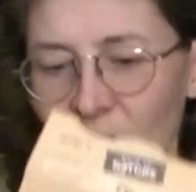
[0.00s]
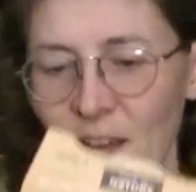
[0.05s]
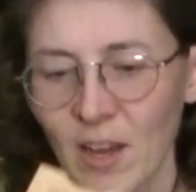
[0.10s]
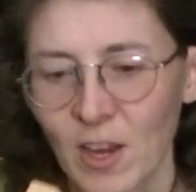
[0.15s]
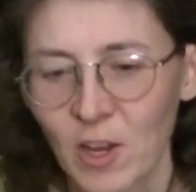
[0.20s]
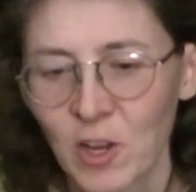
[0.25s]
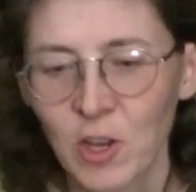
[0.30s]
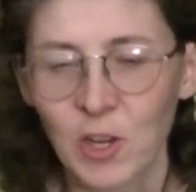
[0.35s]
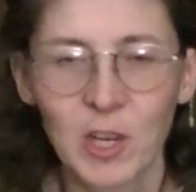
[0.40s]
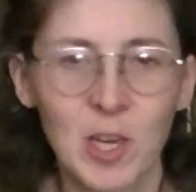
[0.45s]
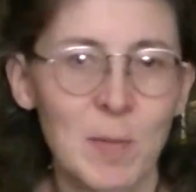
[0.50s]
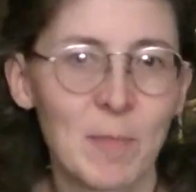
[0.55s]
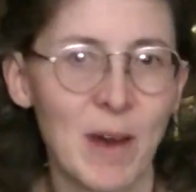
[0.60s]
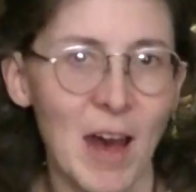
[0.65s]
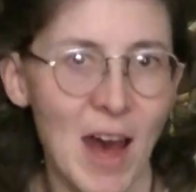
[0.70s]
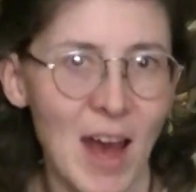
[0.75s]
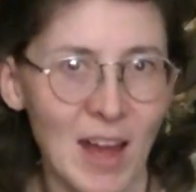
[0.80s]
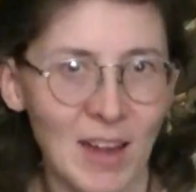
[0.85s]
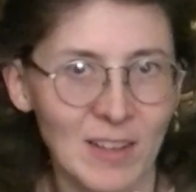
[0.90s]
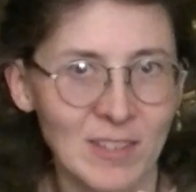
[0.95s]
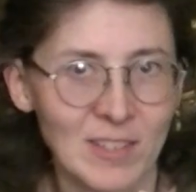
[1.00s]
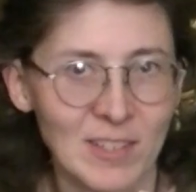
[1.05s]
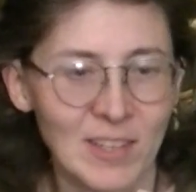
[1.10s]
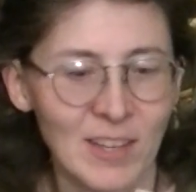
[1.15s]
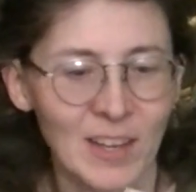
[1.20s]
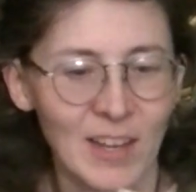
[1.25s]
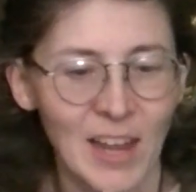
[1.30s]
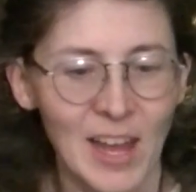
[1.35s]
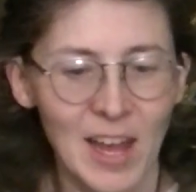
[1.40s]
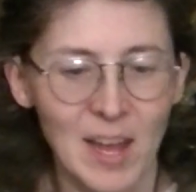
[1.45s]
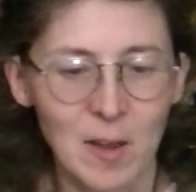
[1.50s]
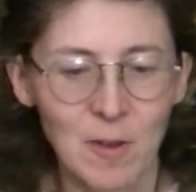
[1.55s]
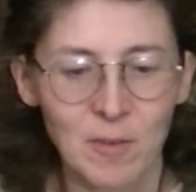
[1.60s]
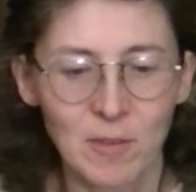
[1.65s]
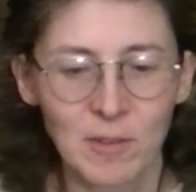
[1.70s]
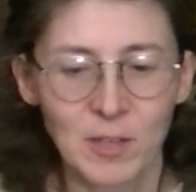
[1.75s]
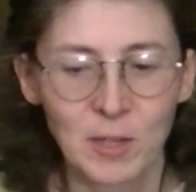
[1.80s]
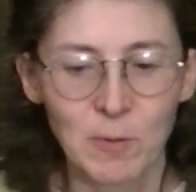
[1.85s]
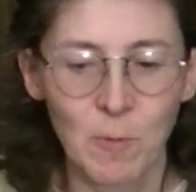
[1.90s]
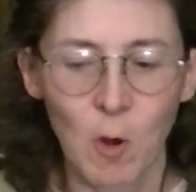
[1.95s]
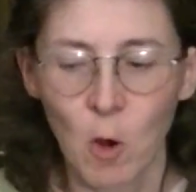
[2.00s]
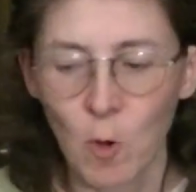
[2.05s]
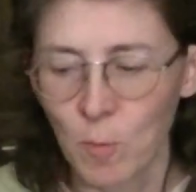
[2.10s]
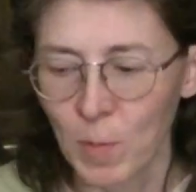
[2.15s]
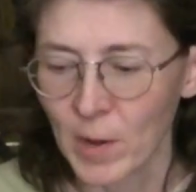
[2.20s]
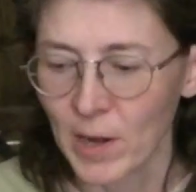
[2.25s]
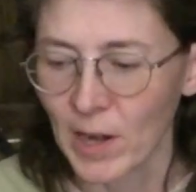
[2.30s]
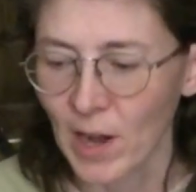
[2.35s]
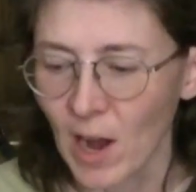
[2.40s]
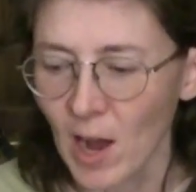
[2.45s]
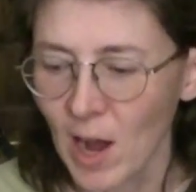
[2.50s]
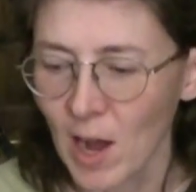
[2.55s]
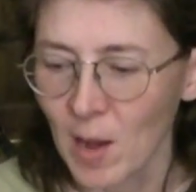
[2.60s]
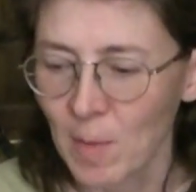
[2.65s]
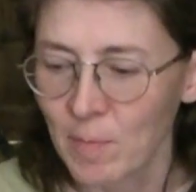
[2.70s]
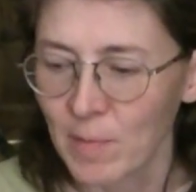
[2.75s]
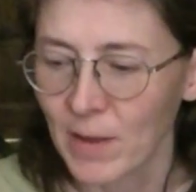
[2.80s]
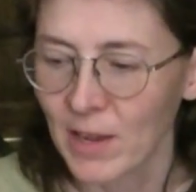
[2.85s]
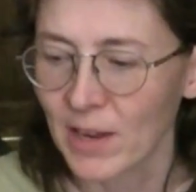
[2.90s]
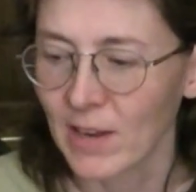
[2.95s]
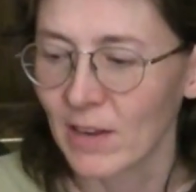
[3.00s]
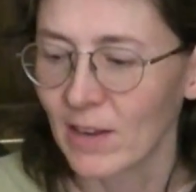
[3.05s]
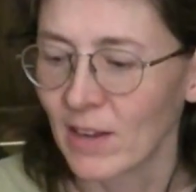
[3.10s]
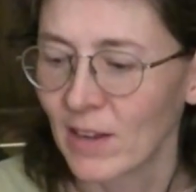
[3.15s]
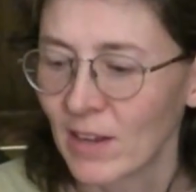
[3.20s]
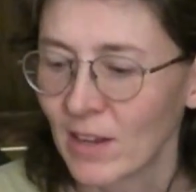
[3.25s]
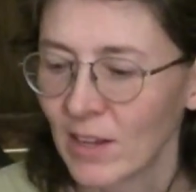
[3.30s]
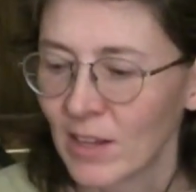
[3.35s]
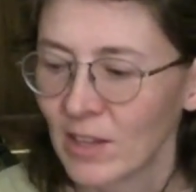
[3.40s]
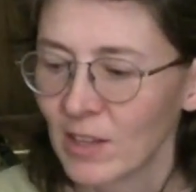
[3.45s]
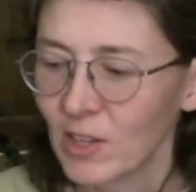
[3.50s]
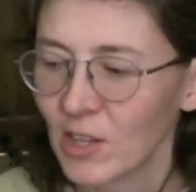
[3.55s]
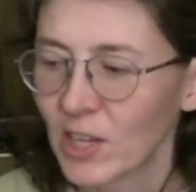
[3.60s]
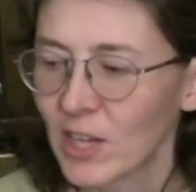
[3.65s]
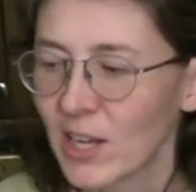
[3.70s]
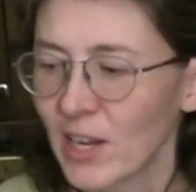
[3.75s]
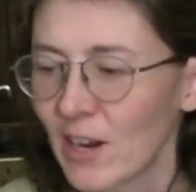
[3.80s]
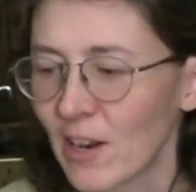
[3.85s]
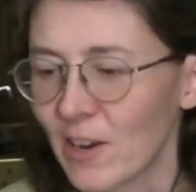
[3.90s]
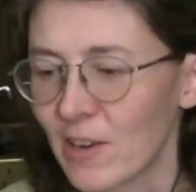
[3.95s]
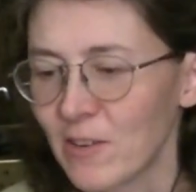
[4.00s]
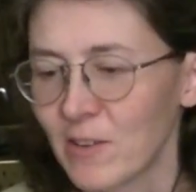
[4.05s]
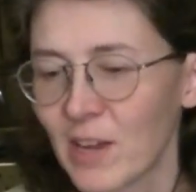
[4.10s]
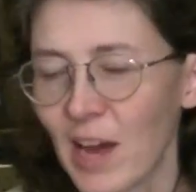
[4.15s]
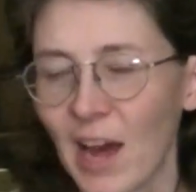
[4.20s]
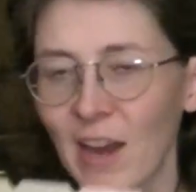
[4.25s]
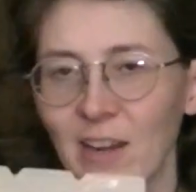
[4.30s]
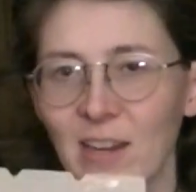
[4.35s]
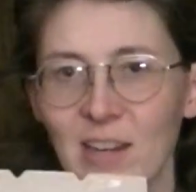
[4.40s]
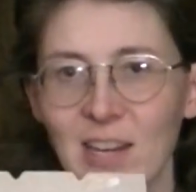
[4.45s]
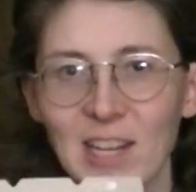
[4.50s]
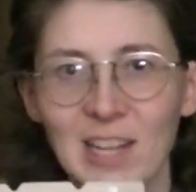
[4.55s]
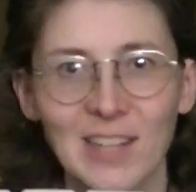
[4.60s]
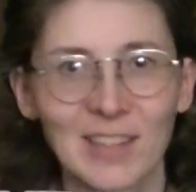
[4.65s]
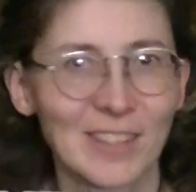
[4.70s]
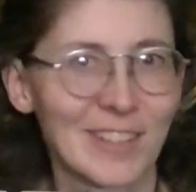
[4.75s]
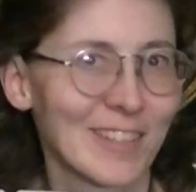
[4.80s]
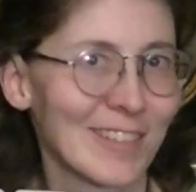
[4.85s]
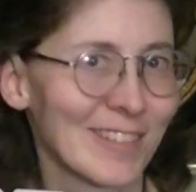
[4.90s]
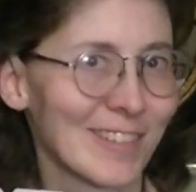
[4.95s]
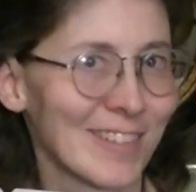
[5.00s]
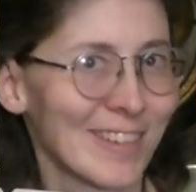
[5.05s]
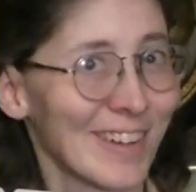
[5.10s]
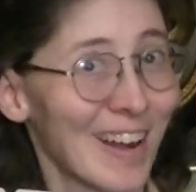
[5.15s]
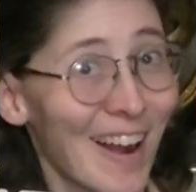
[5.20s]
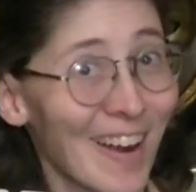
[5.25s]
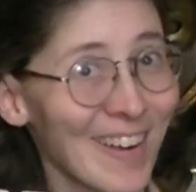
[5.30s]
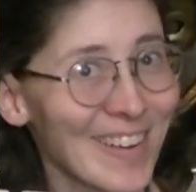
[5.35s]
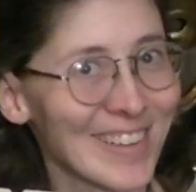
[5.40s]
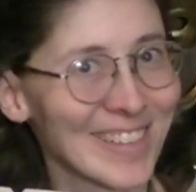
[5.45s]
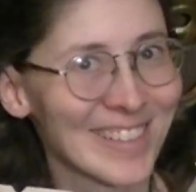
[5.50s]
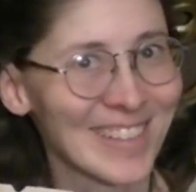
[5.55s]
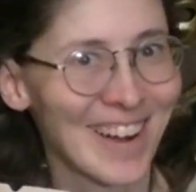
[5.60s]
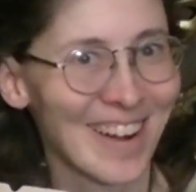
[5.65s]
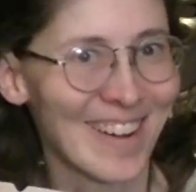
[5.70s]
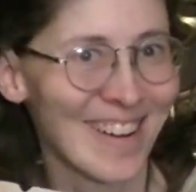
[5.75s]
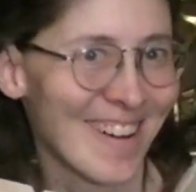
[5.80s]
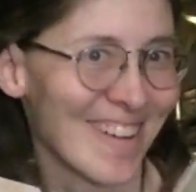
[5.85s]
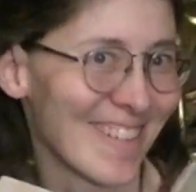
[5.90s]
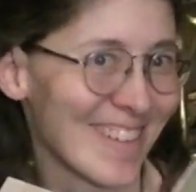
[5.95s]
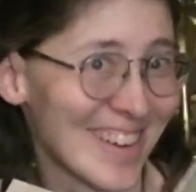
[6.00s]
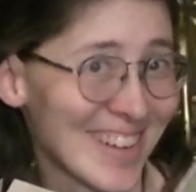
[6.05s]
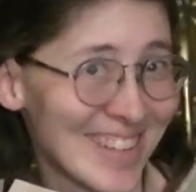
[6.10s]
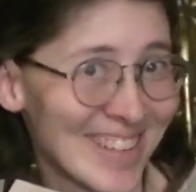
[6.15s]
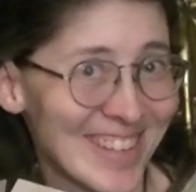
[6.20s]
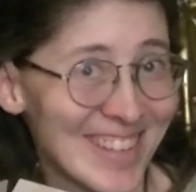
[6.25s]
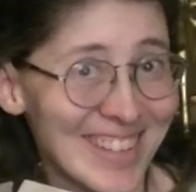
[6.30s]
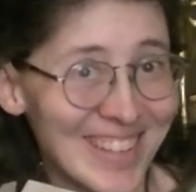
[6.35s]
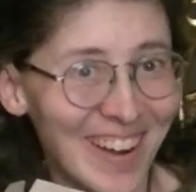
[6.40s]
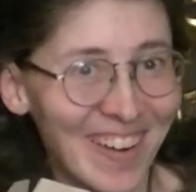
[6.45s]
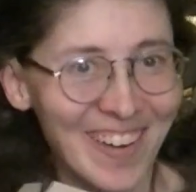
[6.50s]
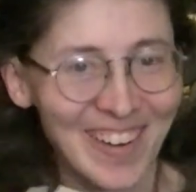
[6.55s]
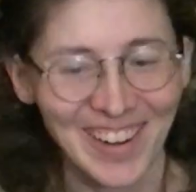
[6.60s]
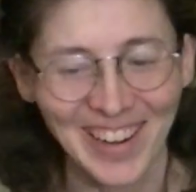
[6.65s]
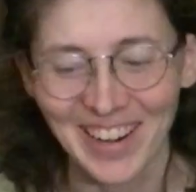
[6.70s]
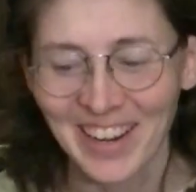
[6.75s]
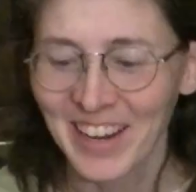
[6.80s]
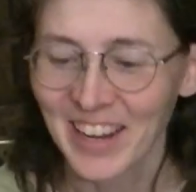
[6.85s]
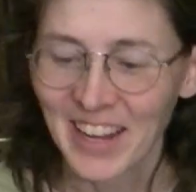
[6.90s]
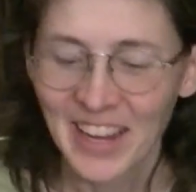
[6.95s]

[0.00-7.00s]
a cookie box, and you open it up and look here, you got a neat little artist card already started.